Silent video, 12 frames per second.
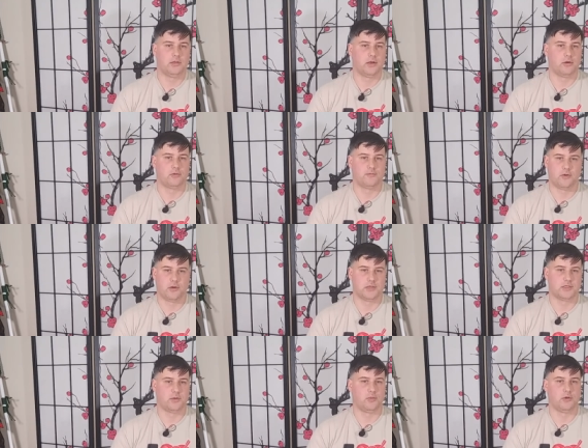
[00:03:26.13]
They're very
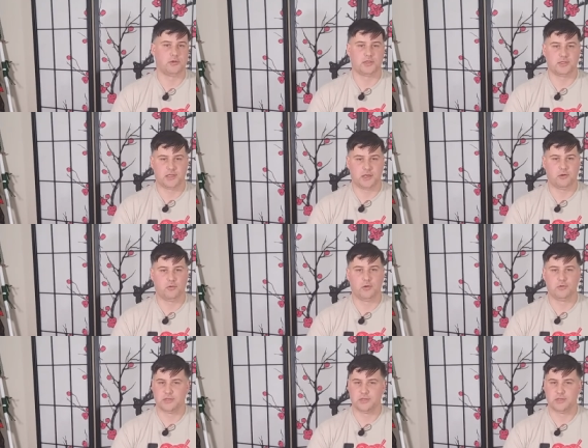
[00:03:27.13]
similar to Sekiro,